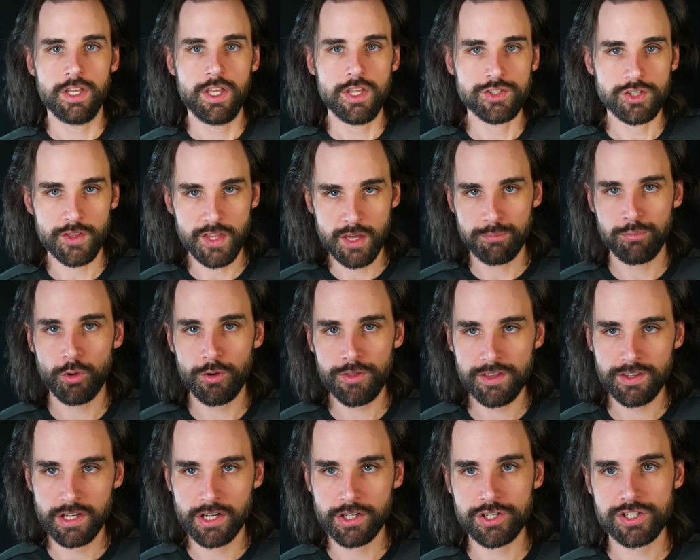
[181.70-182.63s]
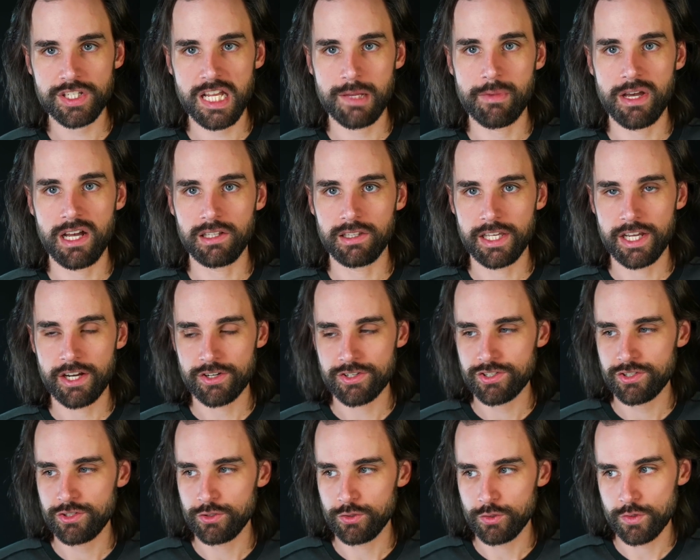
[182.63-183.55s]
So the important thing to understand about layer
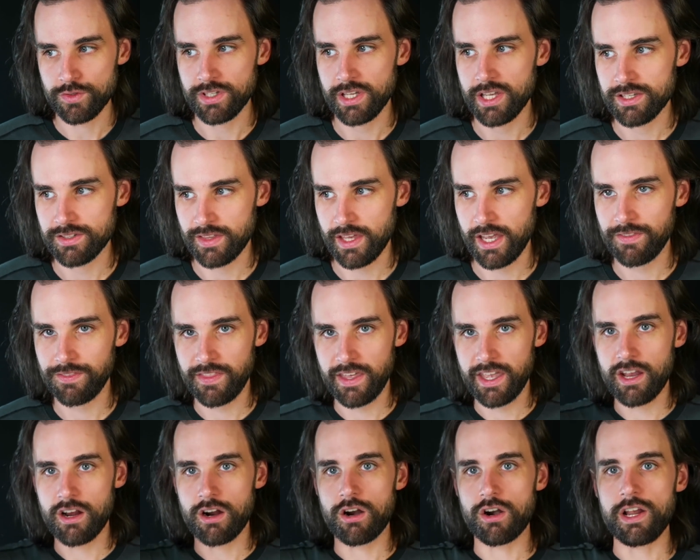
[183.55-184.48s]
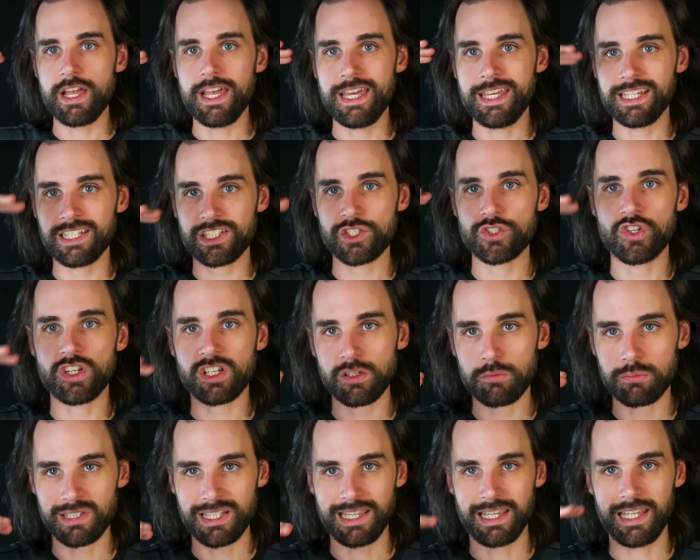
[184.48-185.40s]
twos is that they are
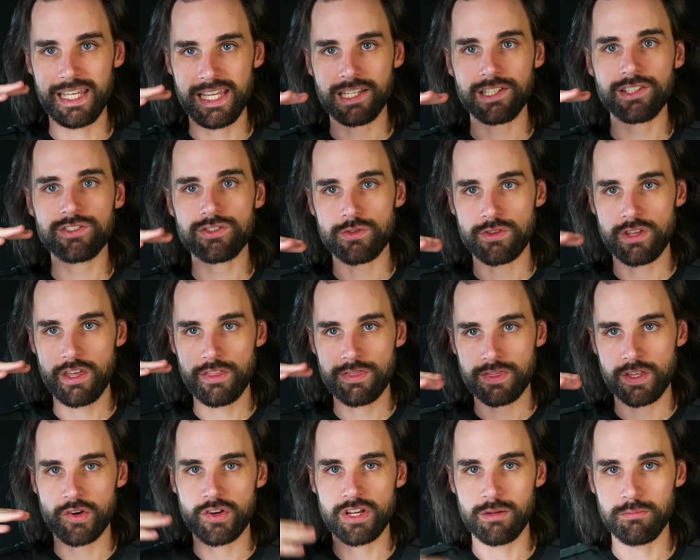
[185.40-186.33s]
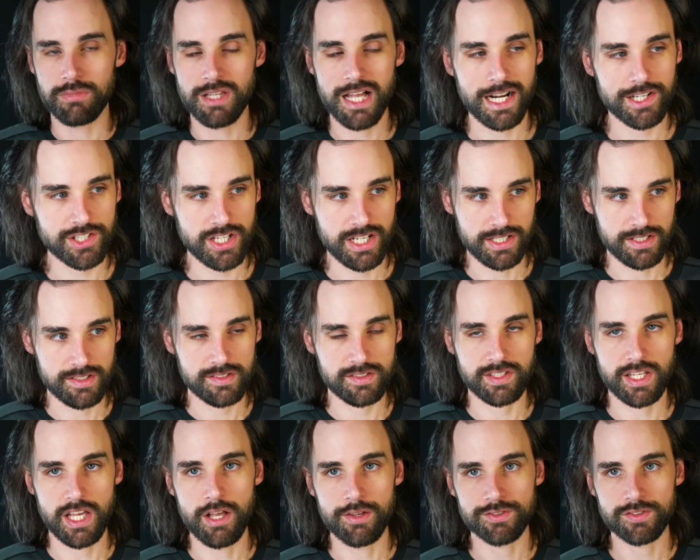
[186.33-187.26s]
inextricably linked to the Ethereum blockchain
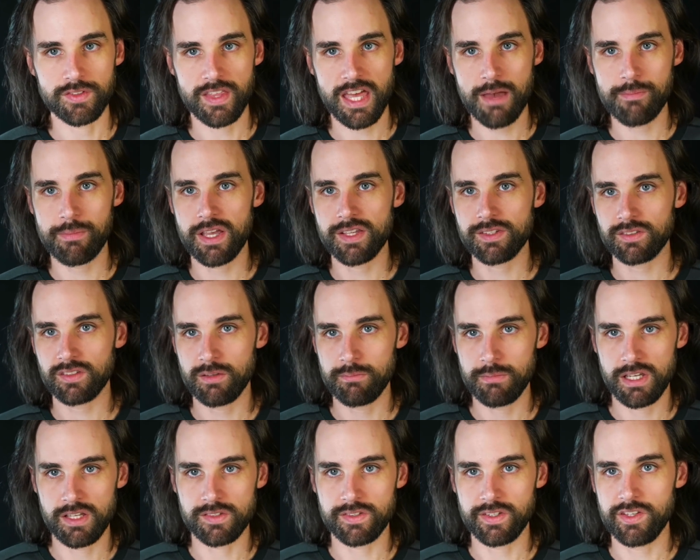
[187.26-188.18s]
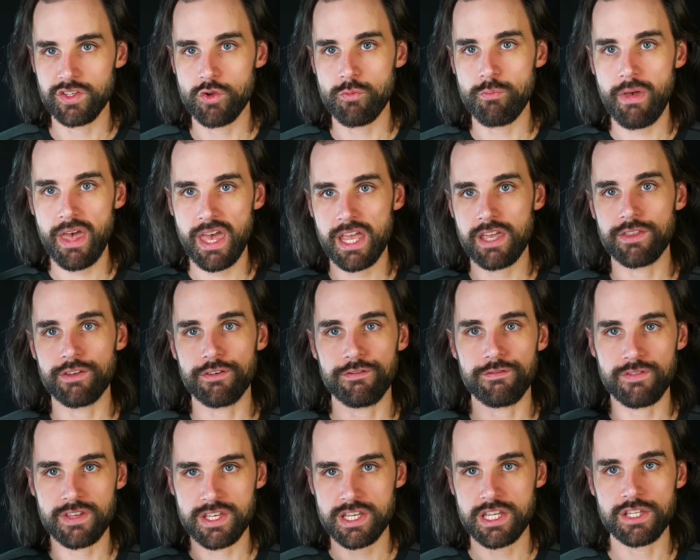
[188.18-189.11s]
itself. So that basically means that you pay the
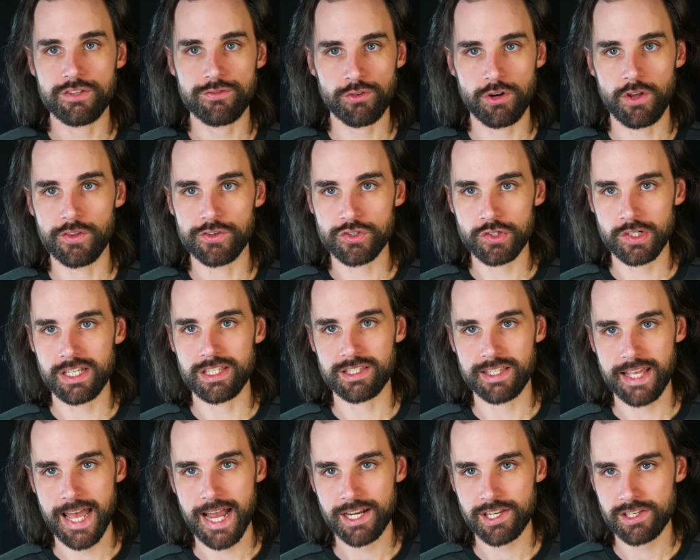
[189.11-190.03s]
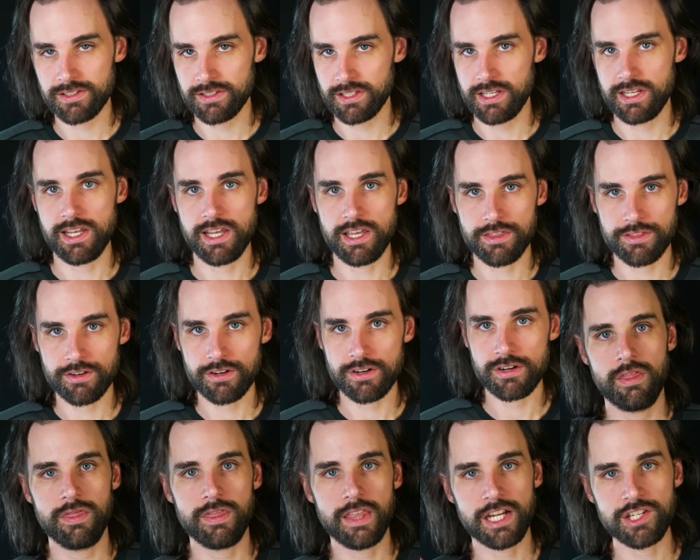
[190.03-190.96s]
fees for all the transactions in
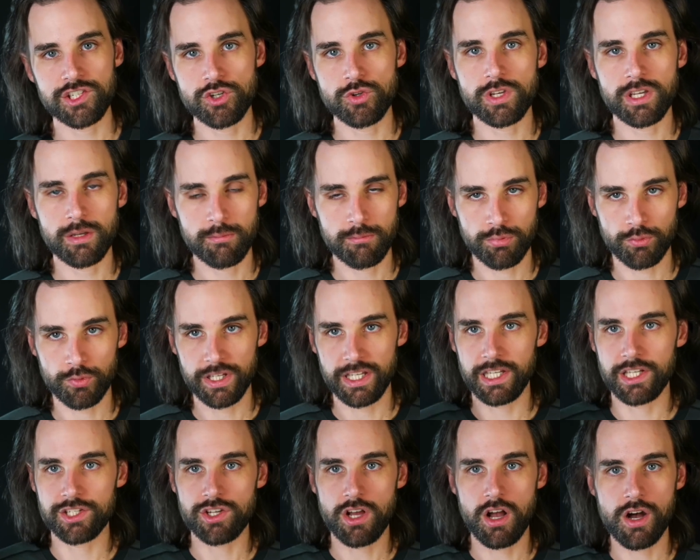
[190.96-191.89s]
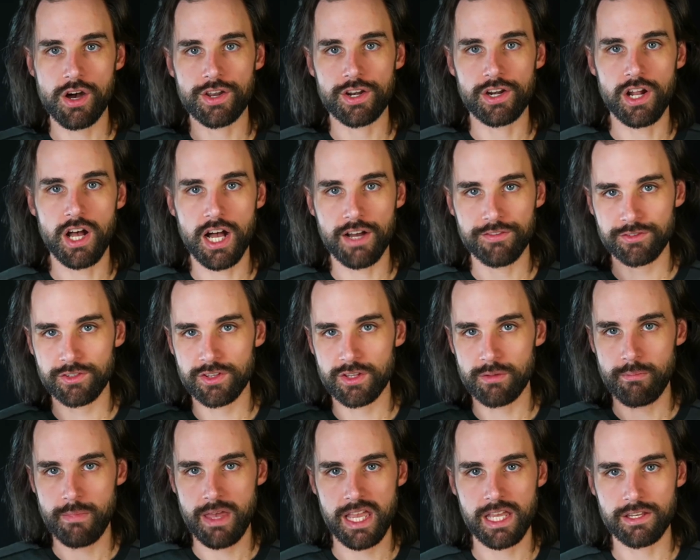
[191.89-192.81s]
Ether, that you can bridge on and off to
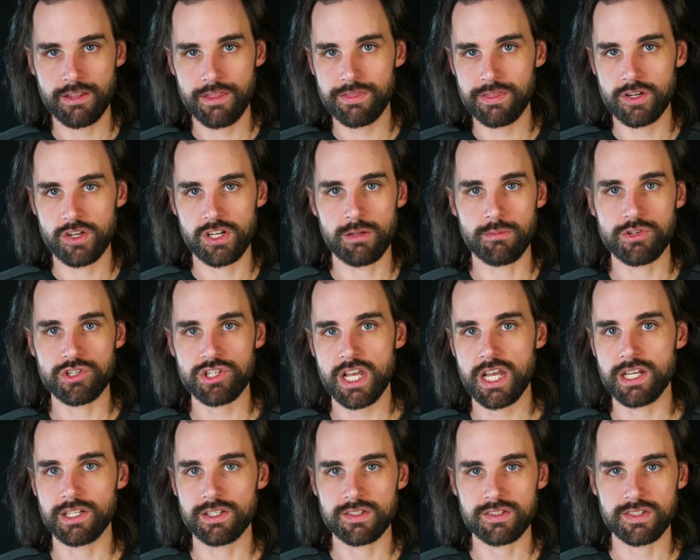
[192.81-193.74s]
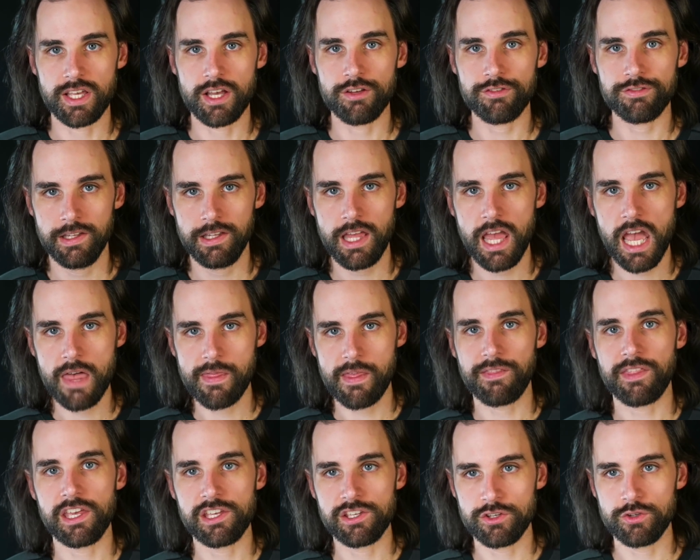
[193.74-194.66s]
the main Ethereum chain itself, and
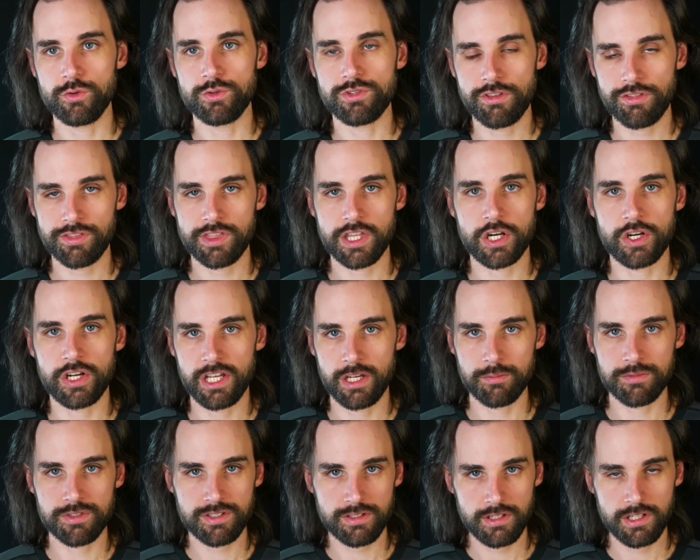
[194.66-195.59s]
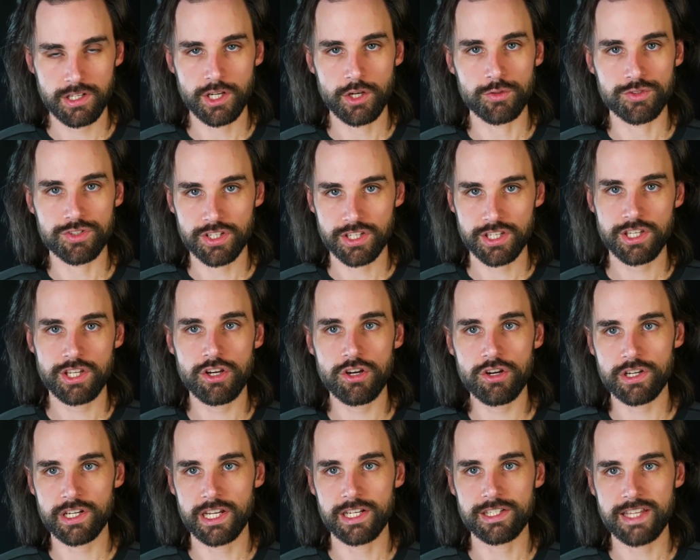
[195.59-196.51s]
that they use Ethereum's, you know,
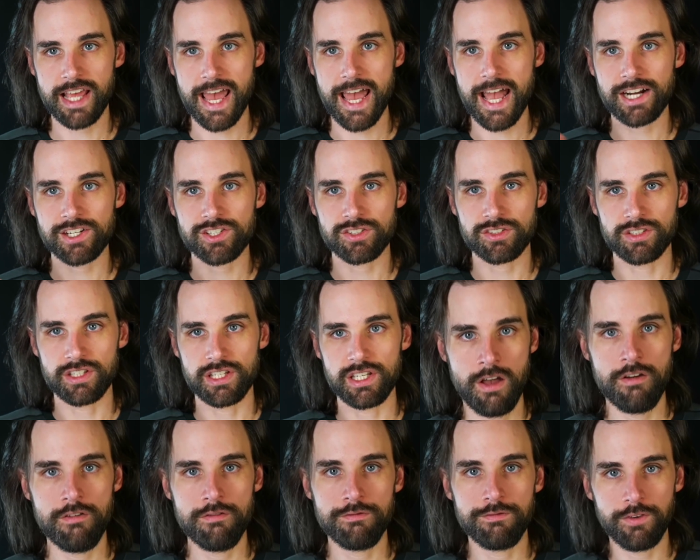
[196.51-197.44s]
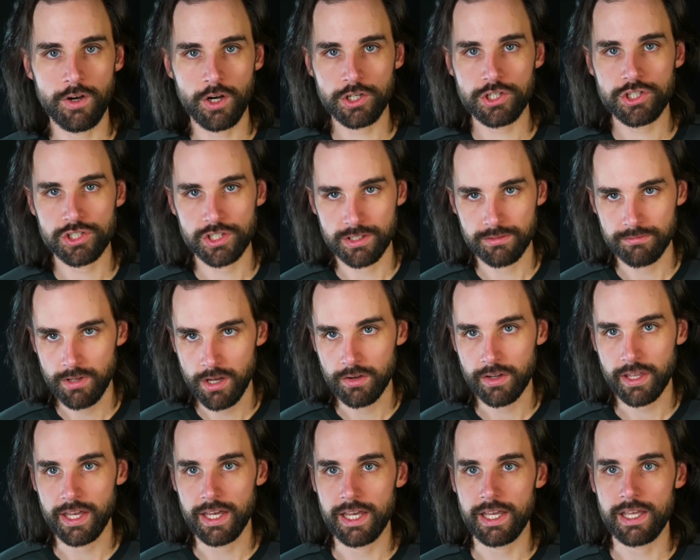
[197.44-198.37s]
security to actually function Function,
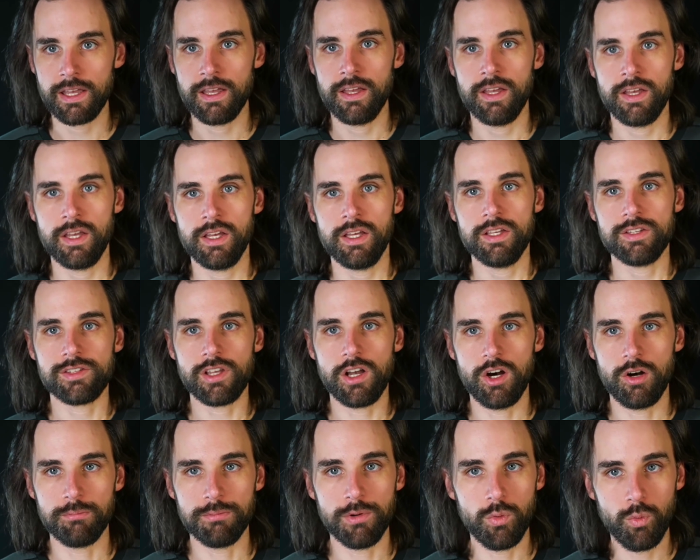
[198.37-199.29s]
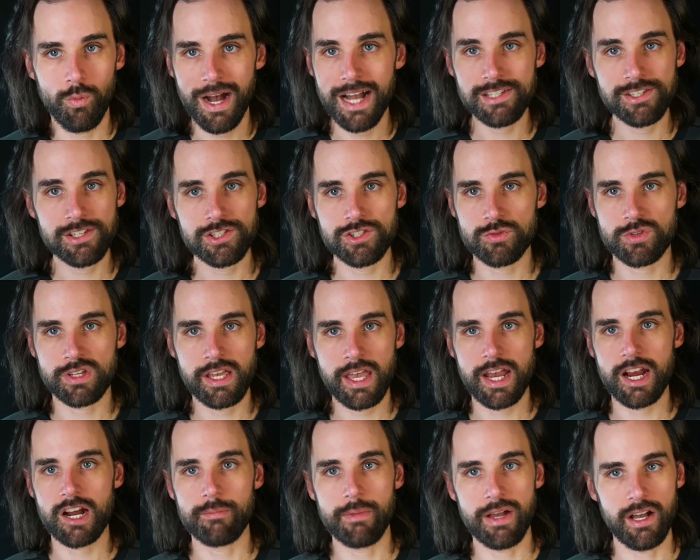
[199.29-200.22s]
okay. So, but why should you
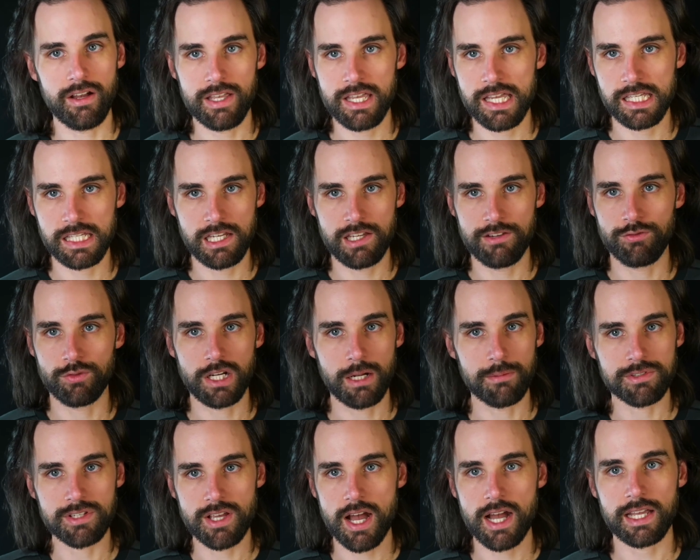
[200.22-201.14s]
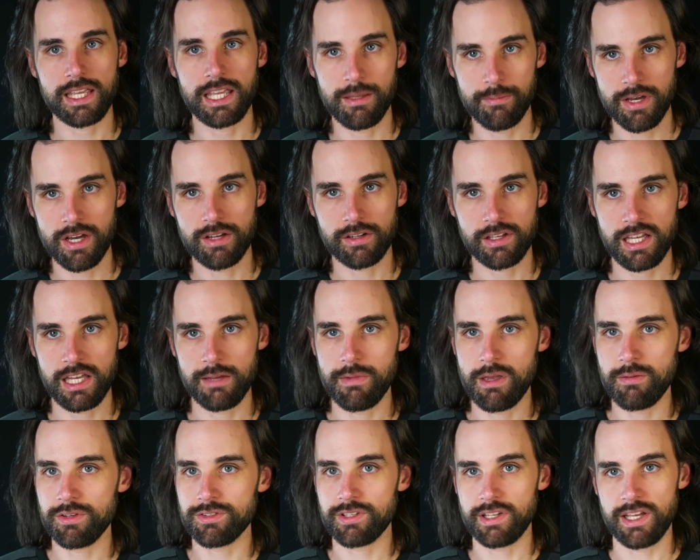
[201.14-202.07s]
care about any of what I'm talking about? Okay,
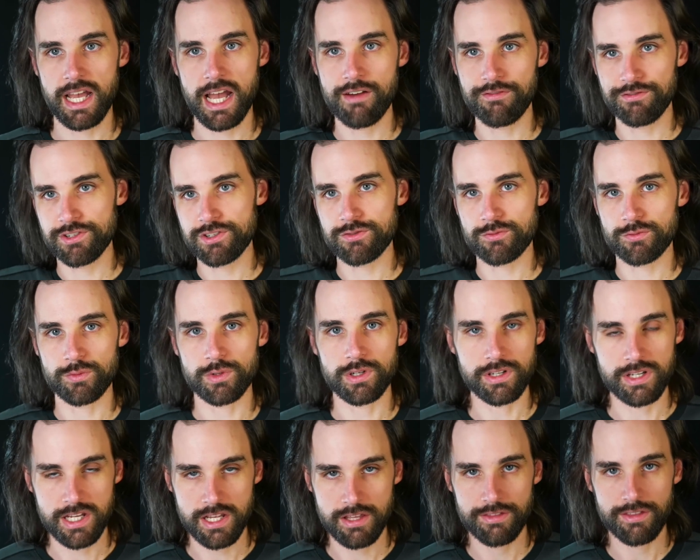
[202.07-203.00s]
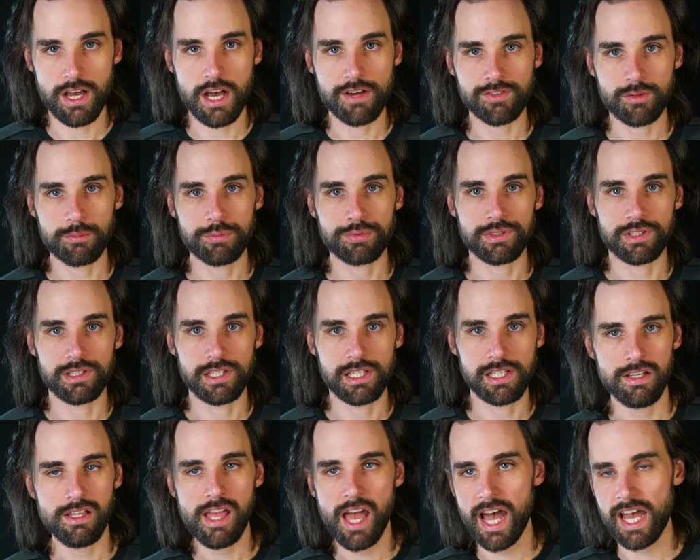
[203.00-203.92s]
maybe you say, I've just written E T H off completely.